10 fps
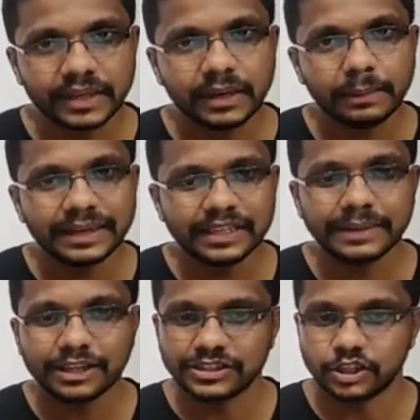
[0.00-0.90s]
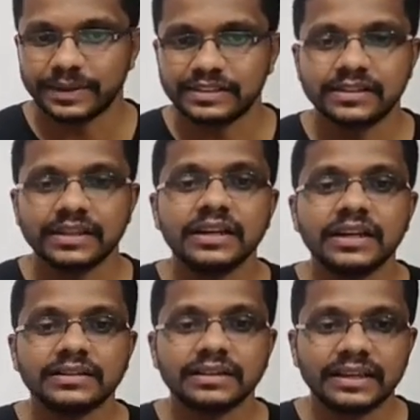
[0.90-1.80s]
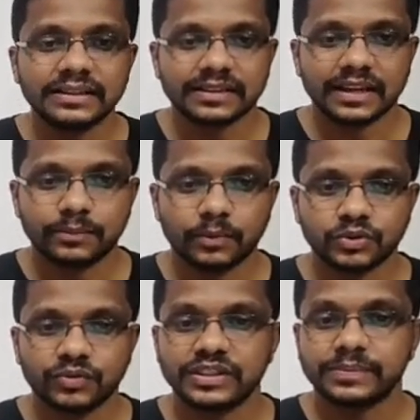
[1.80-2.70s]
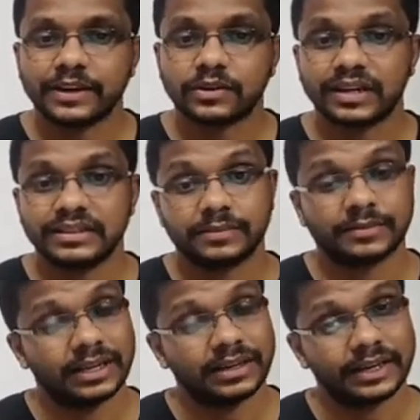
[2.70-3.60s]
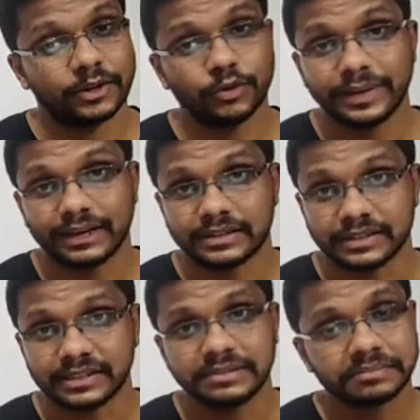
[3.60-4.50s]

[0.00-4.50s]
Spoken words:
But in metagenomics, the thing is that most of these microorganisms cannot be cultured.